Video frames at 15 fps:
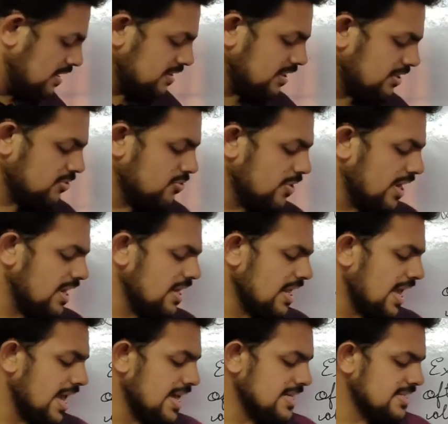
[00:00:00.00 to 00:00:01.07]
The
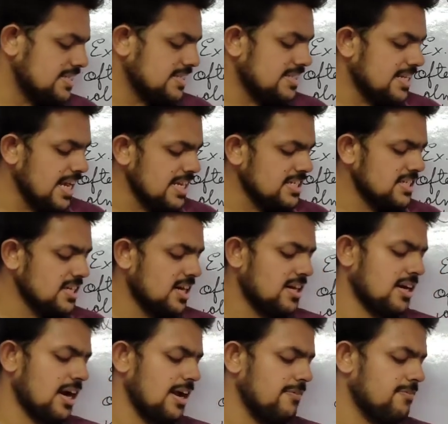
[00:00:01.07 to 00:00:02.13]
train has just
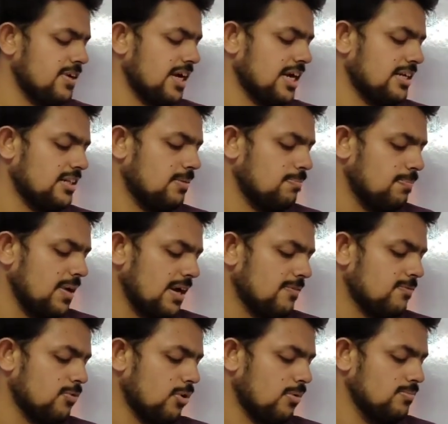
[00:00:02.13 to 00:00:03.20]
arrived at the
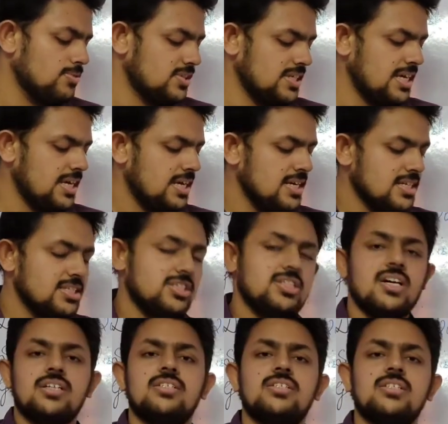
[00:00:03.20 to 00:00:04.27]
platform. See,
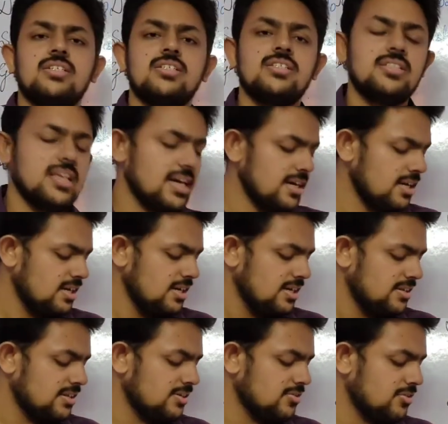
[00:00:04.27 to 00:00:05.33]
just is
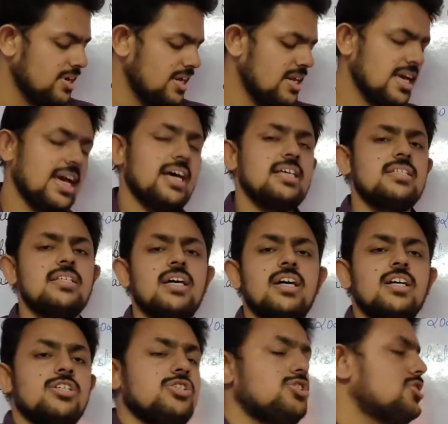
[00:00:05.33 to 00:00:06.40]
there. The train has
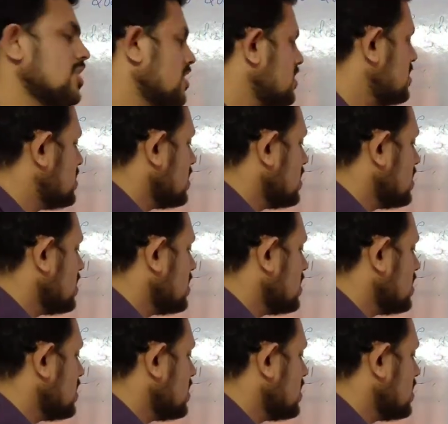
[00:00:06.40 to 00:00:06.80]
just